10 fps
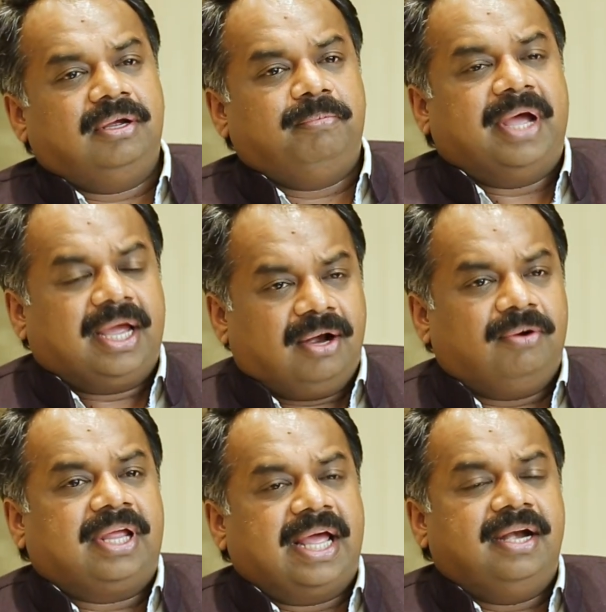
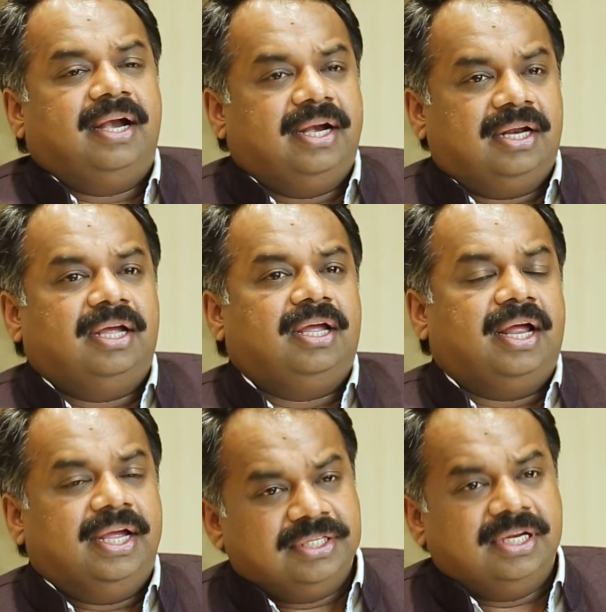background candidate,
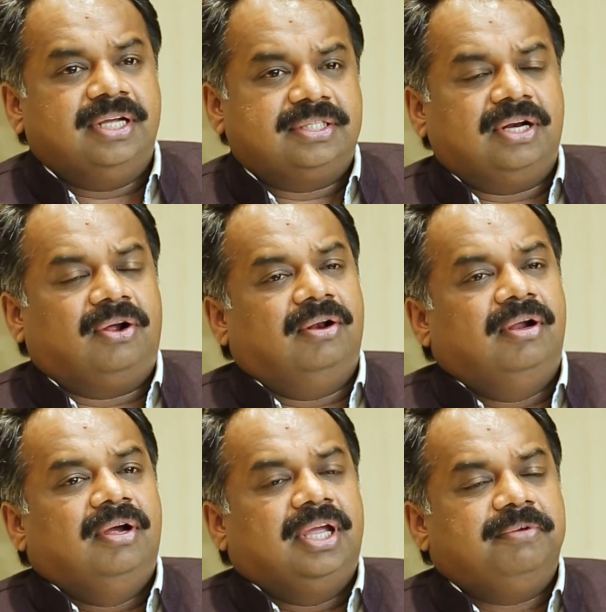engineers and all,
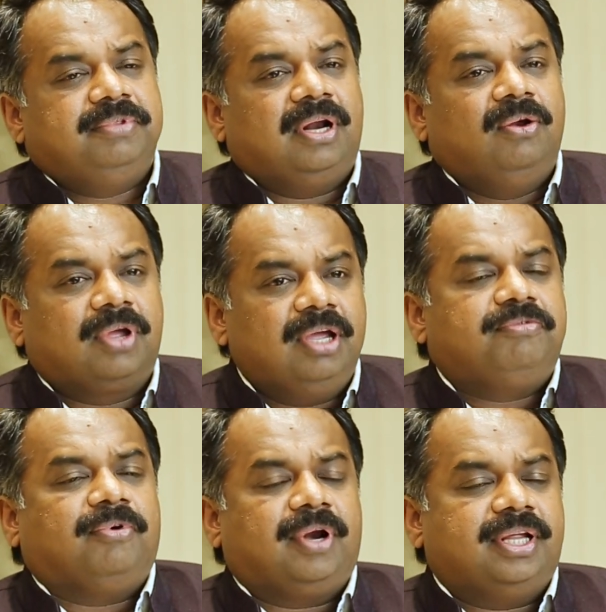if they are looking
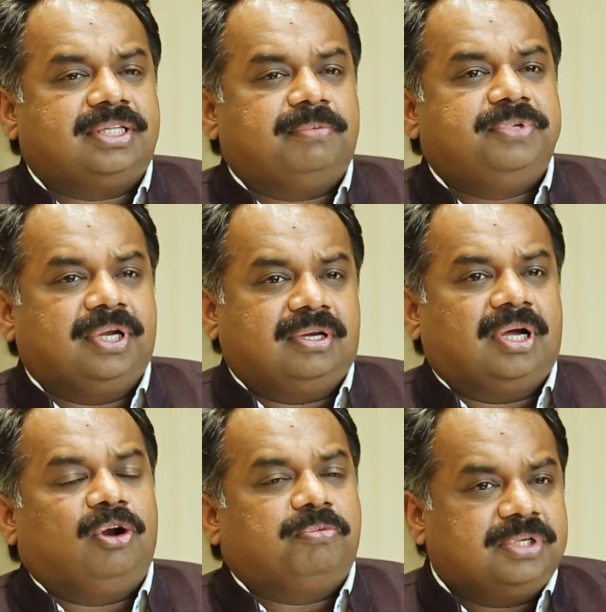for a subject,
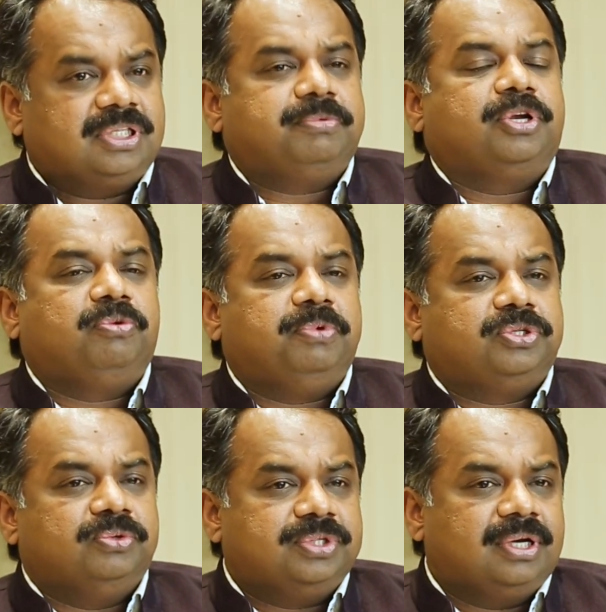an optional subject to be
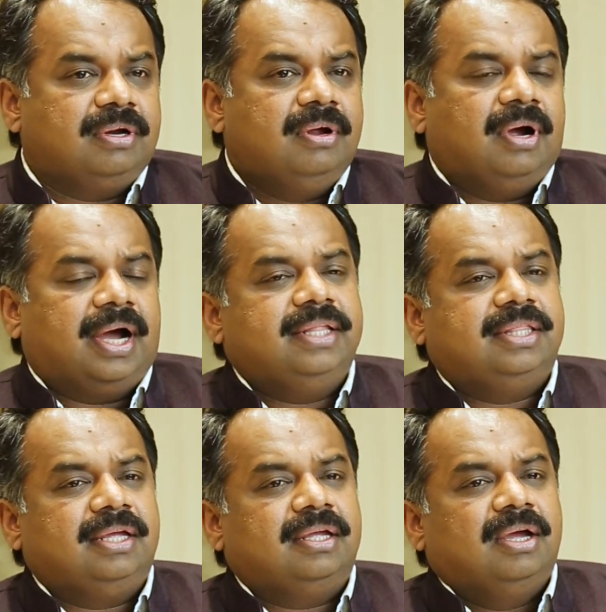chosen, I
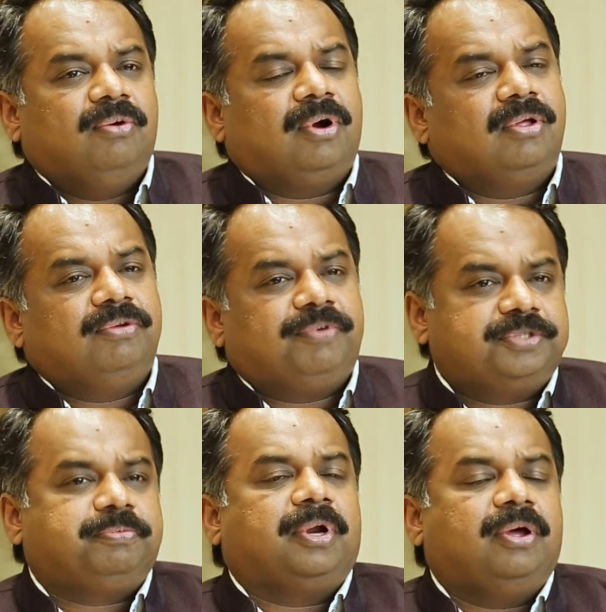think one of the
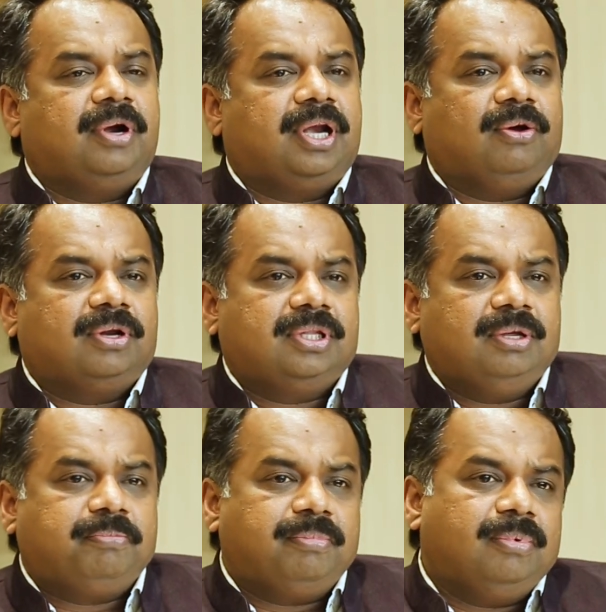first priority or
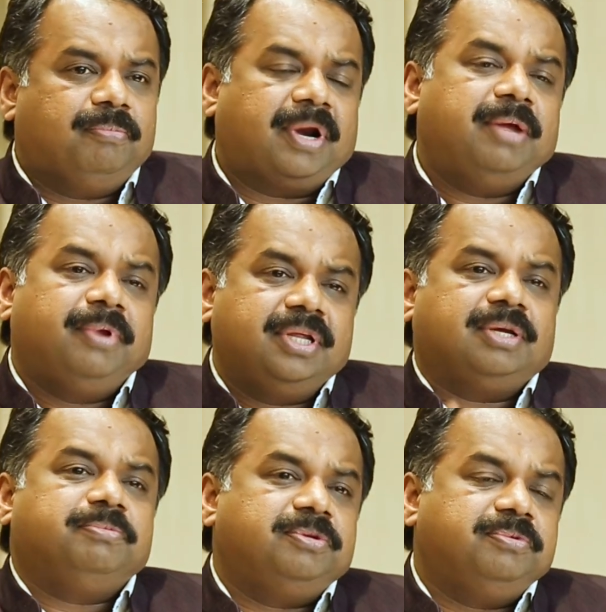the primary
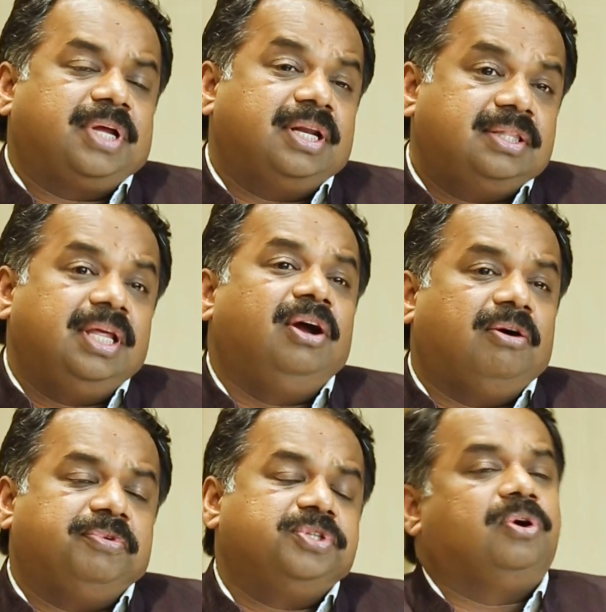subjects which you can think
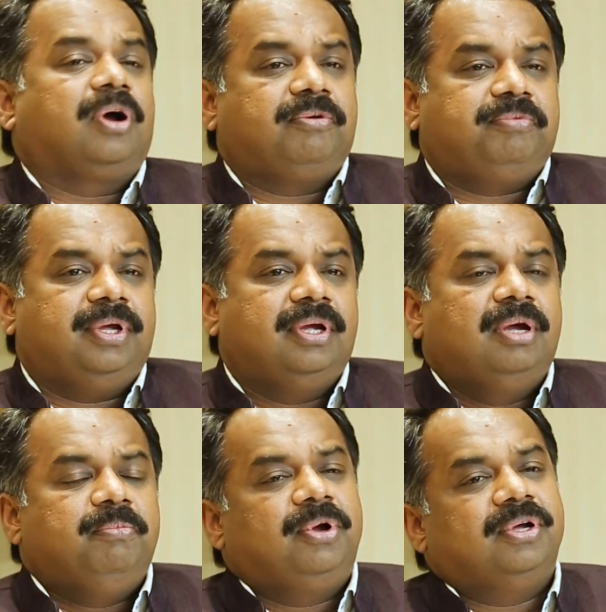of is geography,
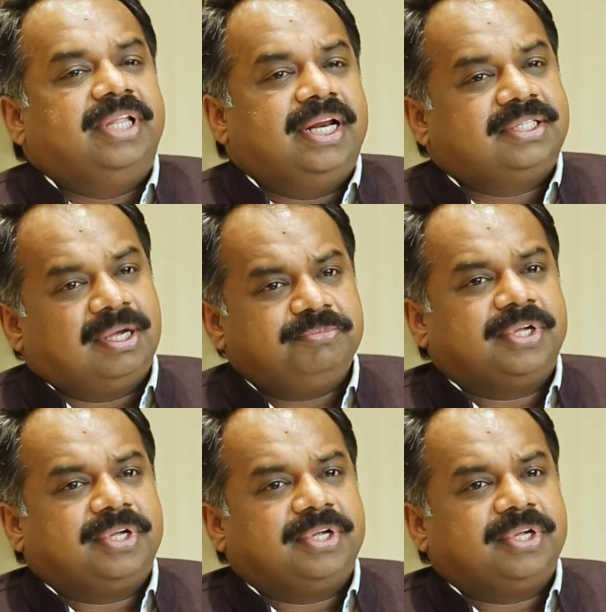because there is some